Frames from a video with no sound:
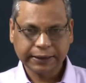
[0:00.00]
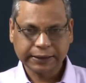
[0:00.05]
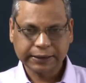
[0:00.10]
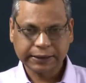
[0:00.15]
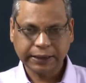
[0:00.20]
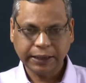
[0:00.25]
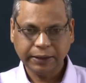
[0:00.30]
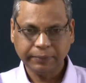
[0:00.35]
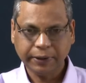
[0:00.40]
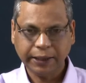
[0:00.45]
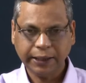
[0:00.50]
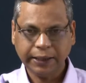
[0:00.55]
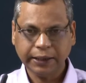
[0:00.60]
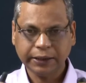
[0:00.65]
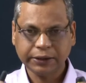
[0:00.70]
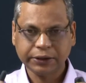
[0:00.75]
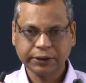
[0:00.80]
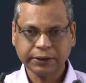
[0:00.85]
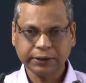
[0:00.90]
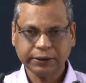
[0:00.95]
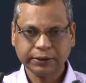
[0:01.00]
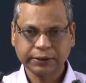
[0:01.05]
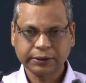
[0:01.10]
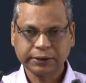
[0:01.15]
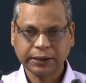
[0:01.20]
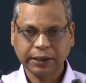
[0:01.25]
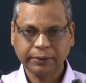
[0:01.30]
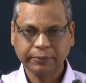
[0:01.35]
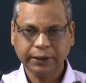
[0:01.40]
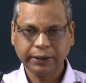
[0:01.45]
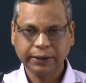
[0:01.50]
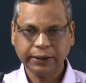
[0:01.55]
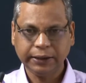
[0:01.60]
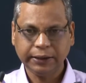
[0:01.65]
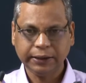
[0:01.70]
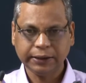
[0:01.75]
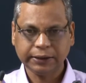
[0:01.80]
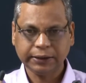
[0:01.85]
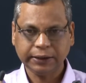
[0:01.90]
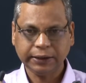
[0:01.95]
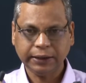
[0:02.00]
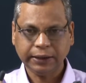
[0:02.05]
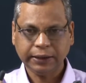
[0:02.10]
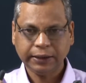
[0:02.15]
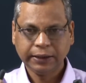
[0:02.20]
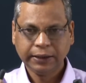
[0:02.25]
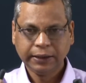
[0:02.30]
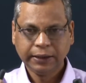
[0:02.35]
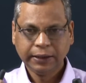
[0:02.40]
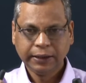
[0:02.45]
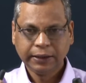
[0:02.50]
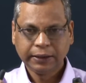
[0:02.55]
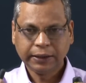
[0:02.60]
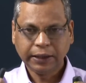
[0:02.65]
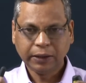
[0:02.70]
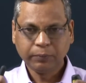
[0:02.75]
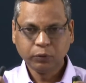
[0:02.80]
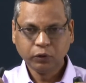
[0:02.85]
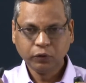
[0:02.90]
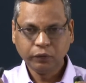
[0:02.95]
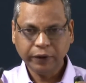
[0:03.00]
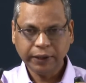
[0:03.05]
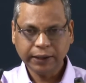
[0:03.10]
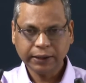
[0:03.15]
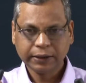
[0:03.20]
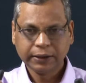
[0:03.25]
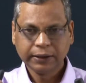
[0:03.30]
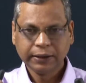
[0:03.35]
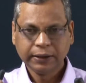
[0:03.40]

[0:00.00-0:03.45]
same direction simultaneously, they are moving